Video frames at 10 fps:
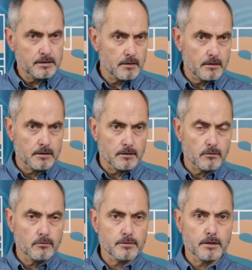started
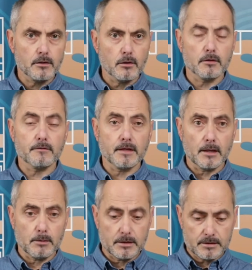causing a lot of
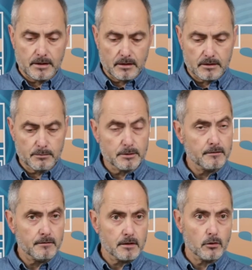damage, and
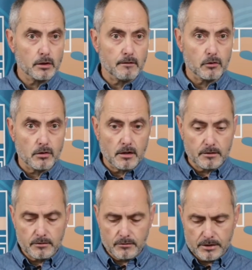specifically on
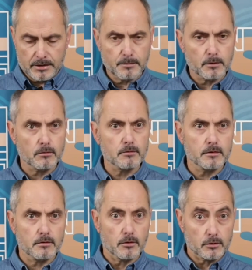avocado trees, but
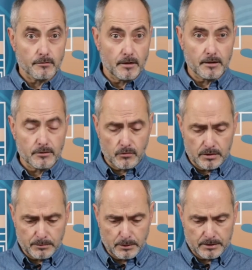also lots of other tree
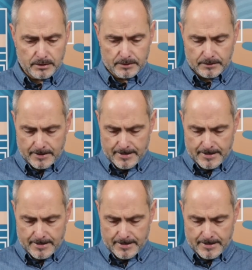species.